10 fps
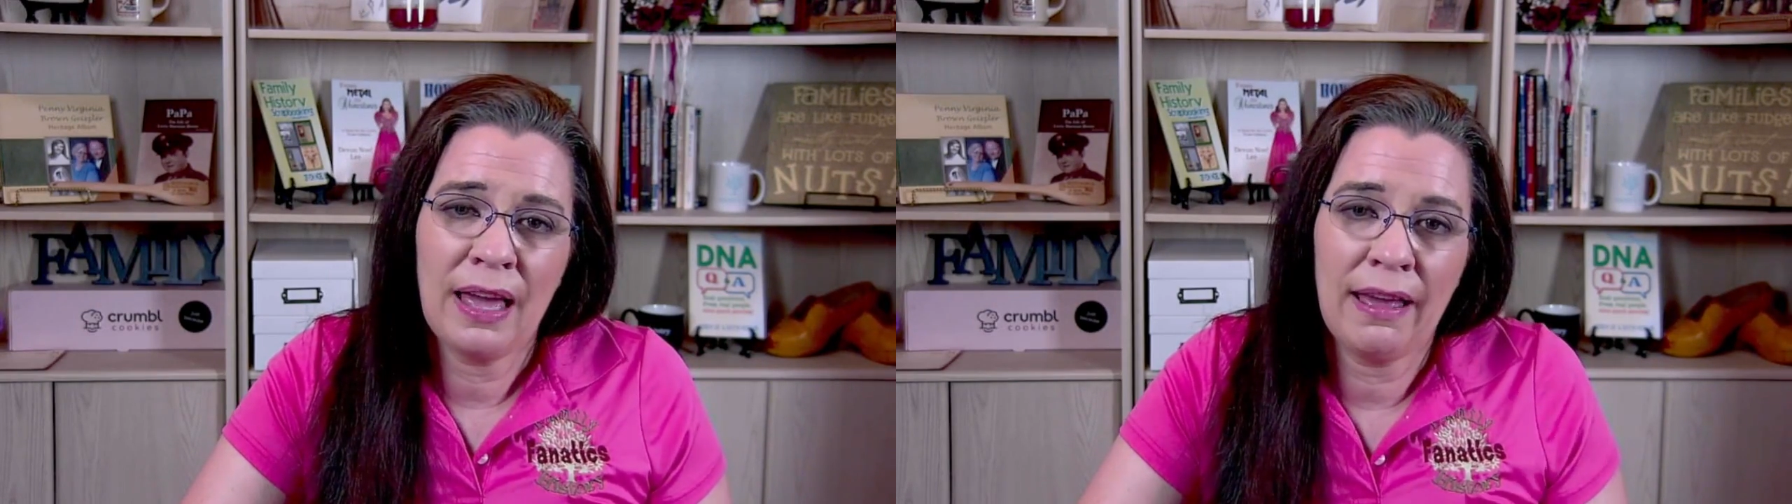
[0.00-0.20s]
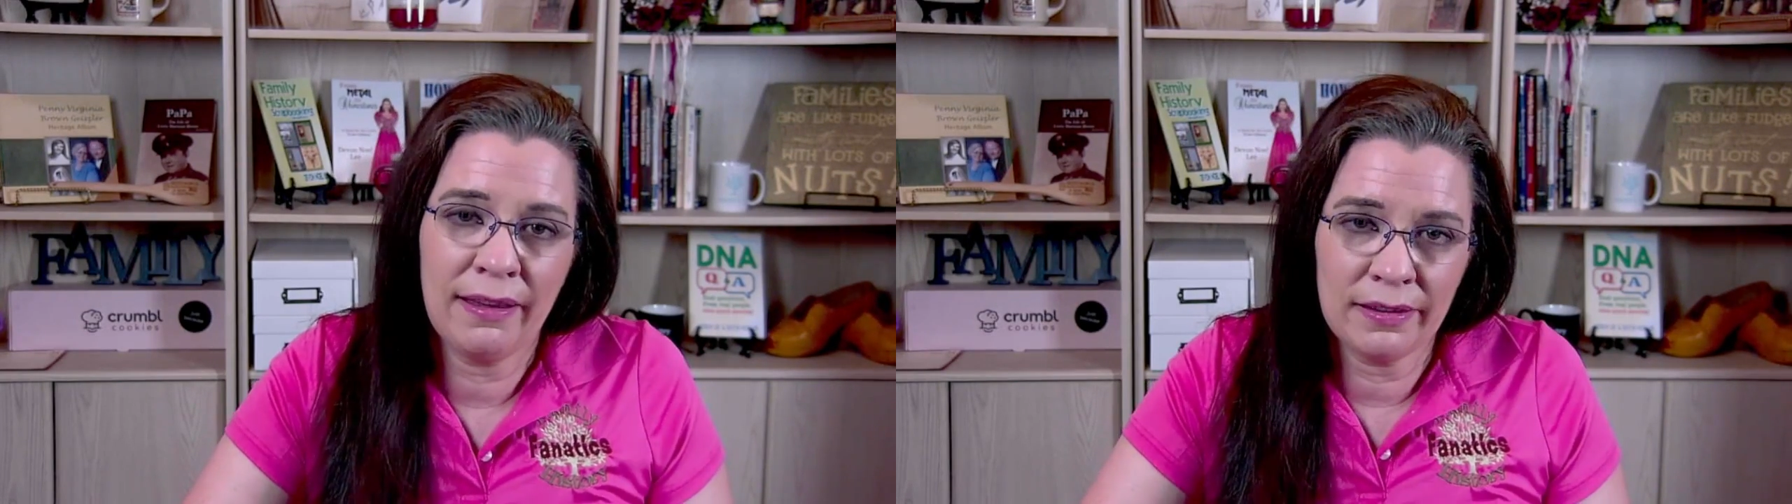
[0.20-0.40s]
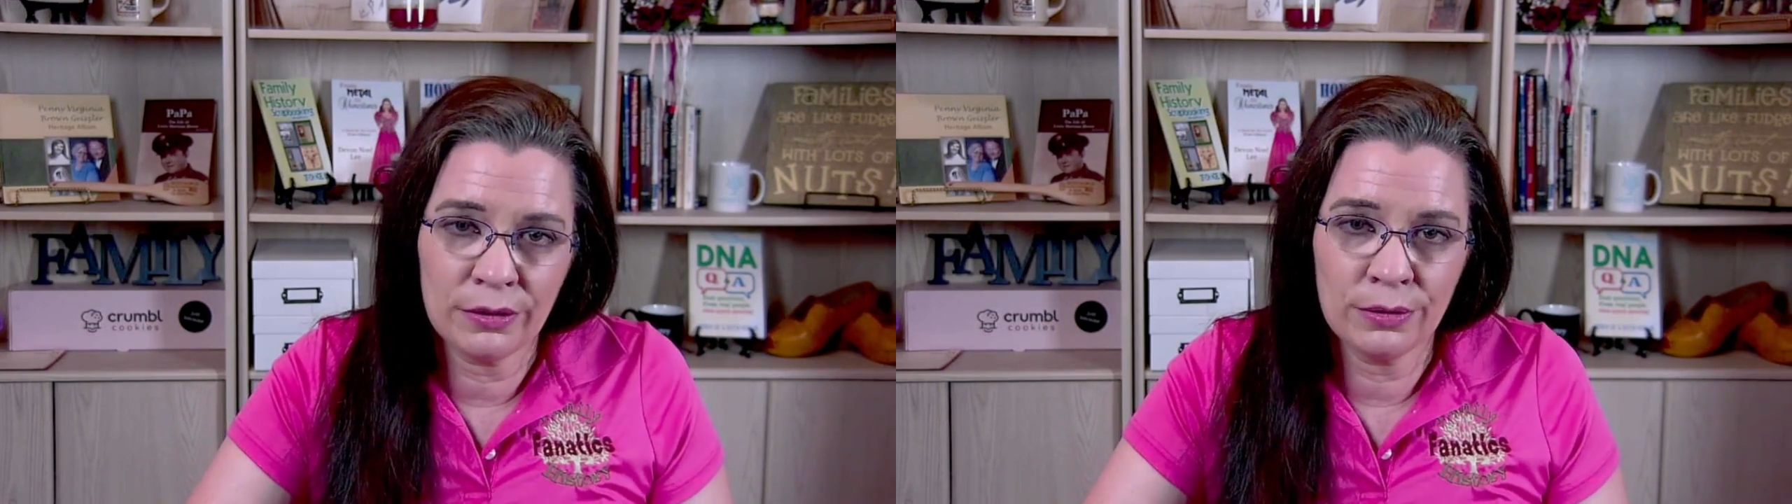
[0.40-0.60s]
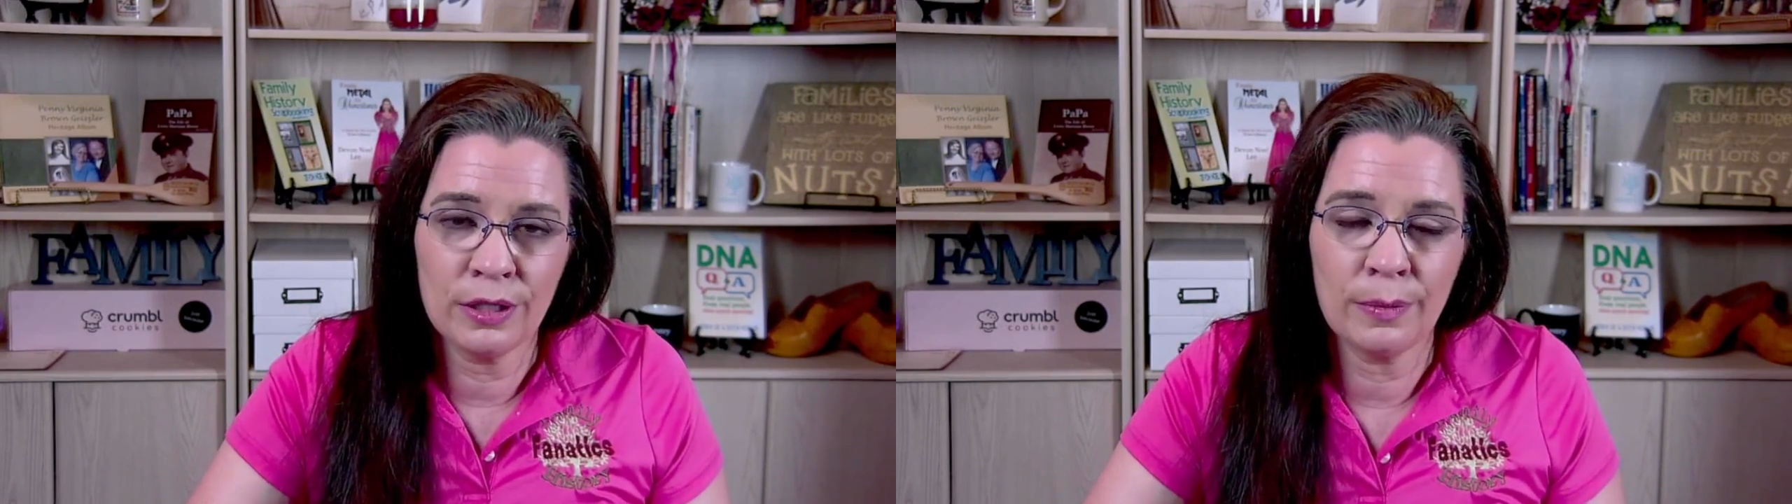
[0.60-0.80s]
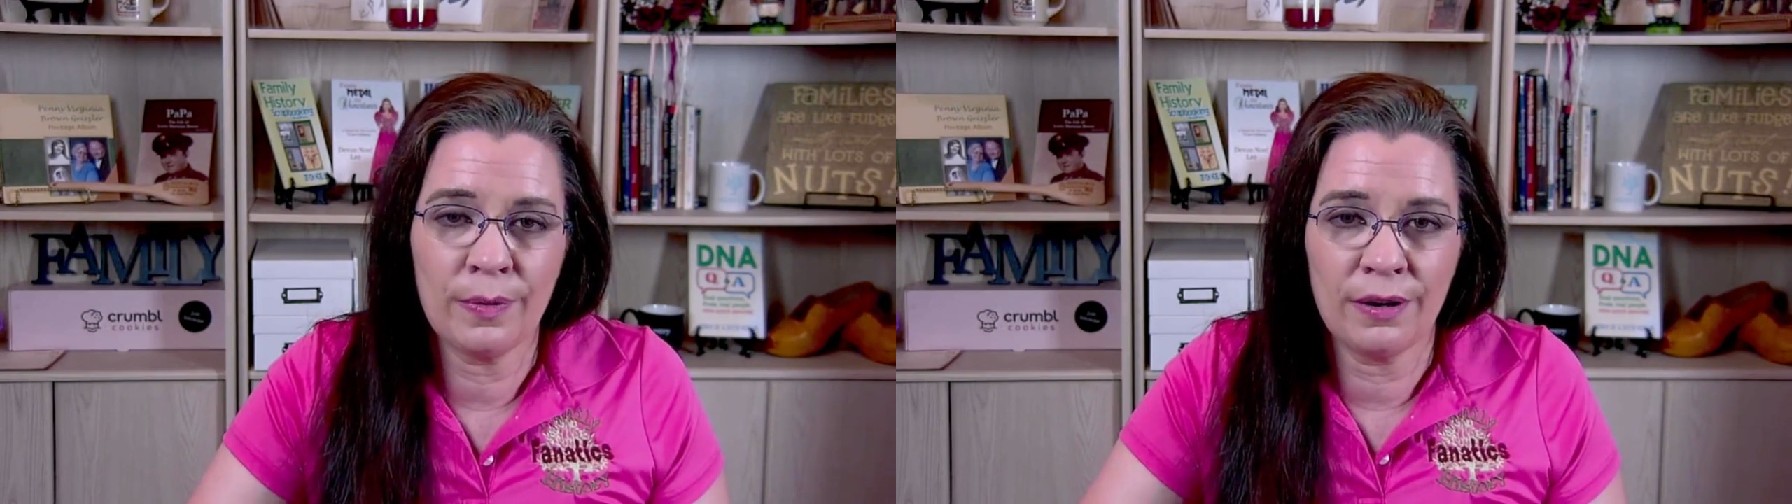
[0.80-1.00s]

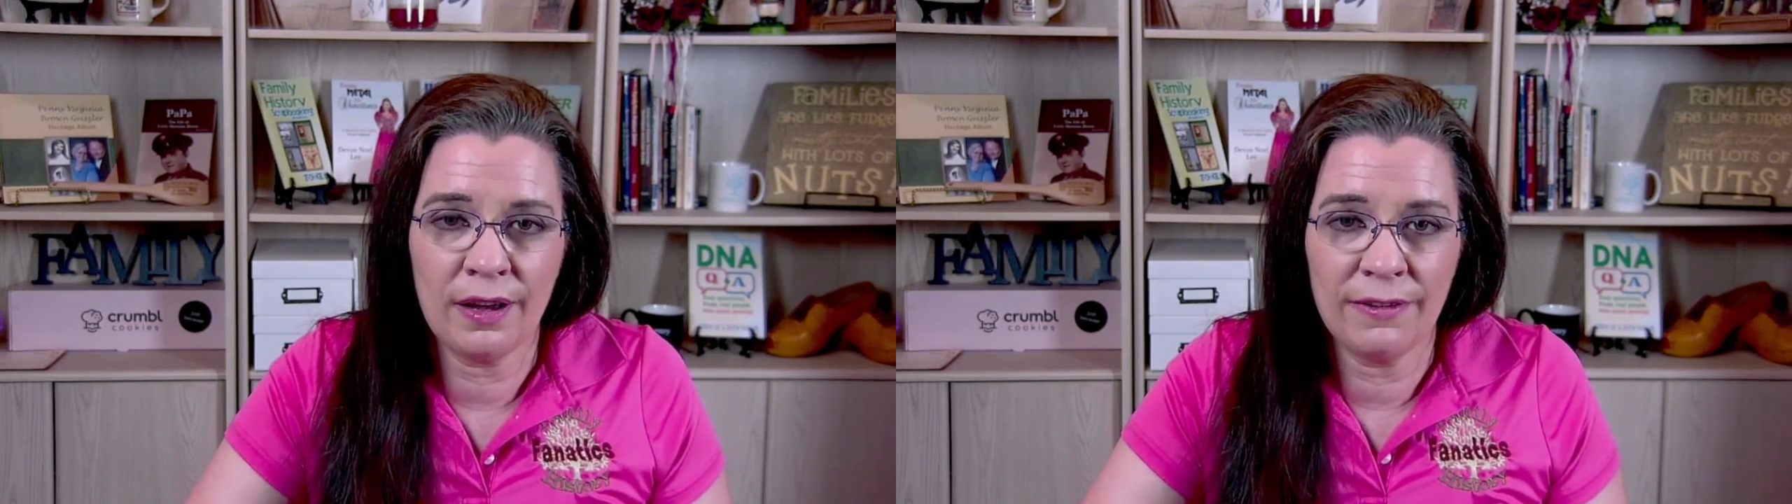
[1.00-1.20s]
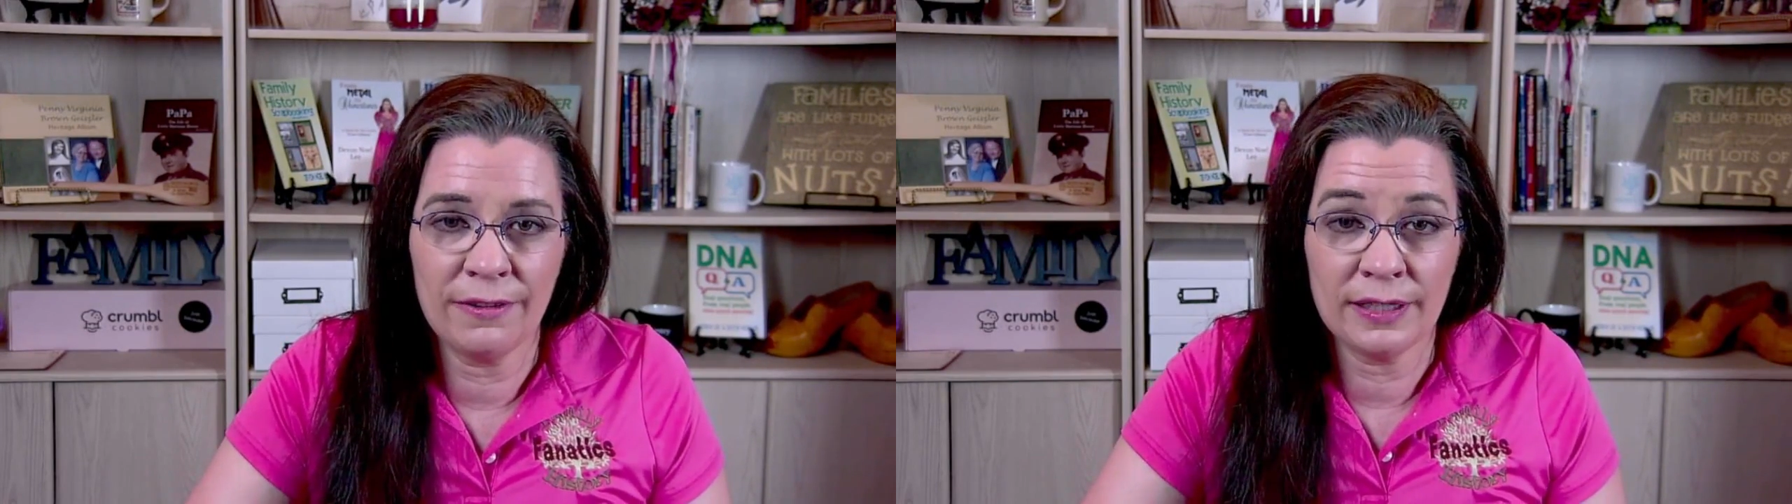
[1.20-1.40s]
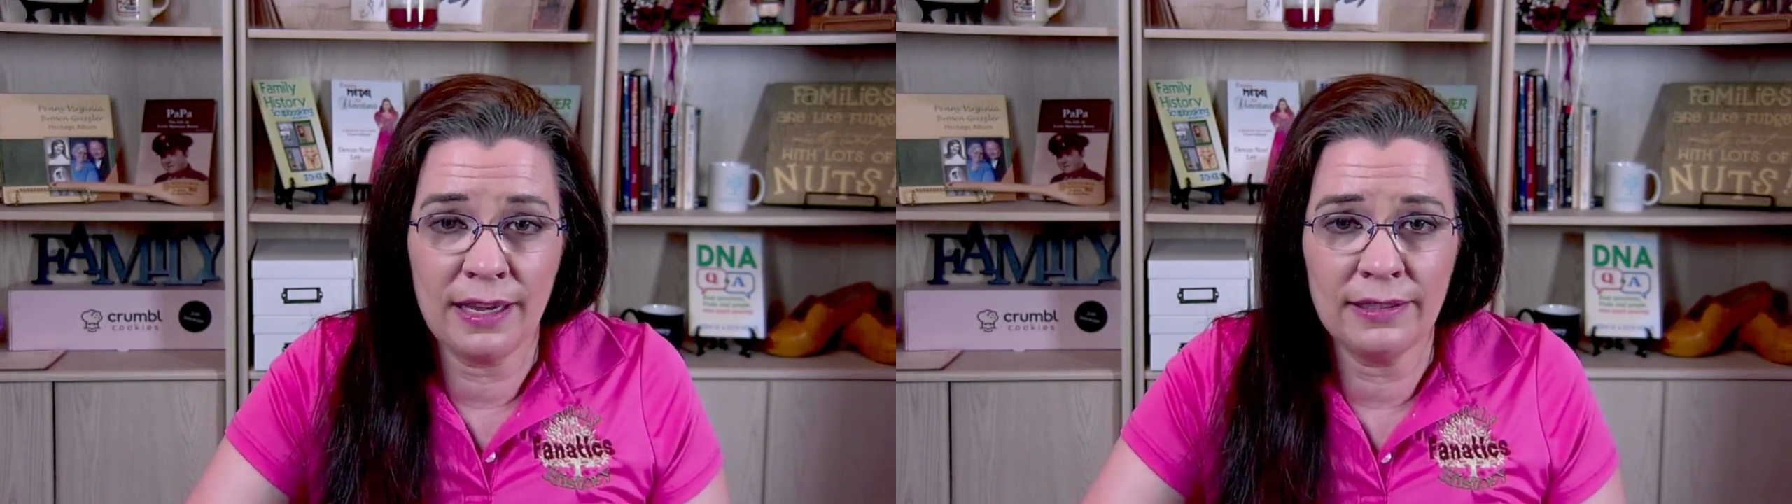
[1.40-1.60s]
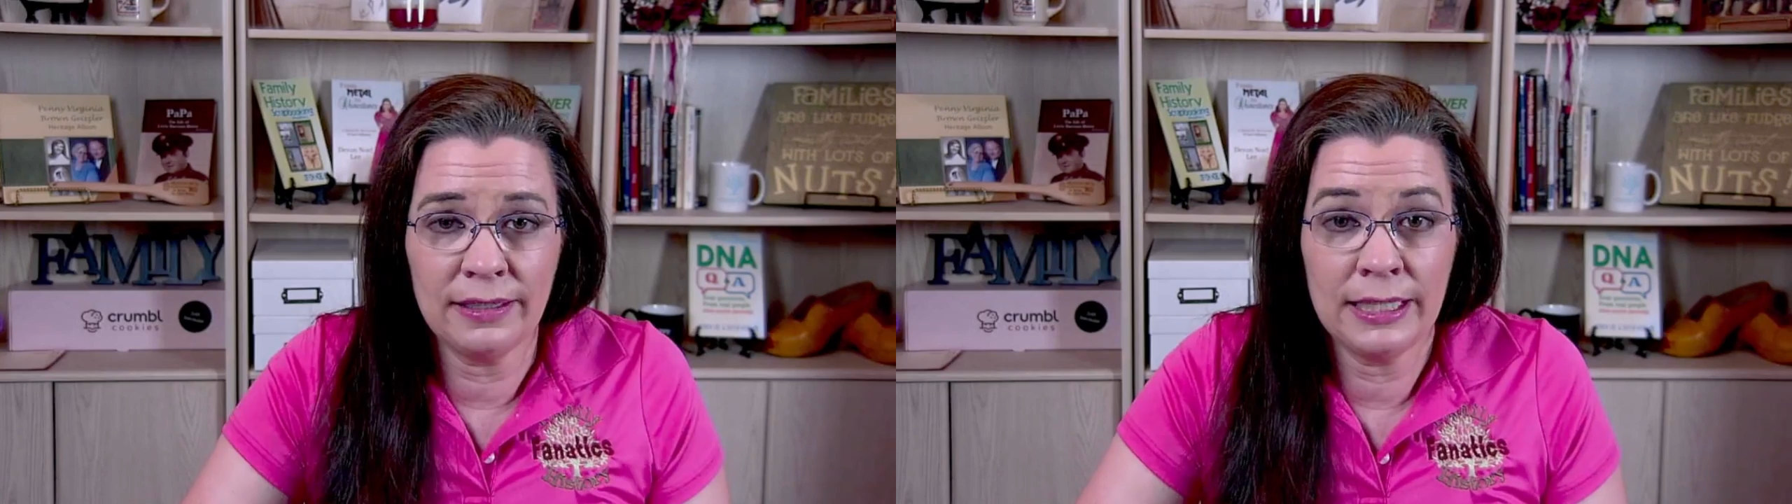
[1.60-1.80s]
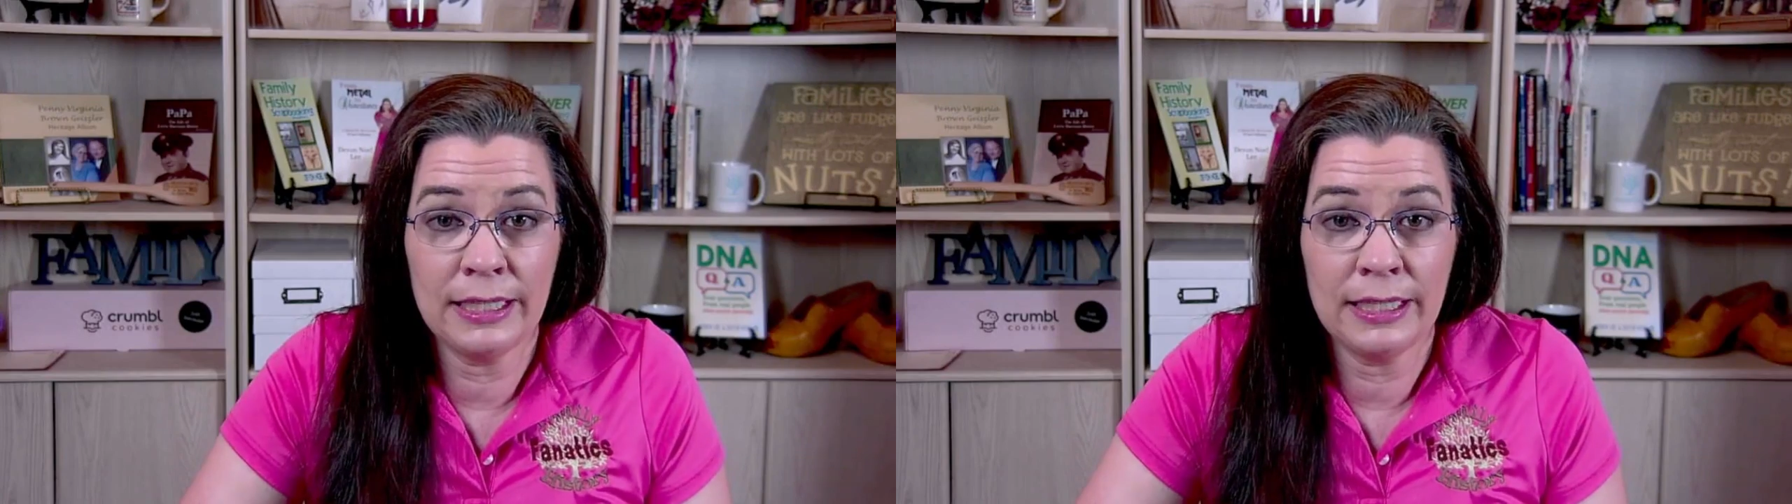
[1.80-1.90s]
handles the process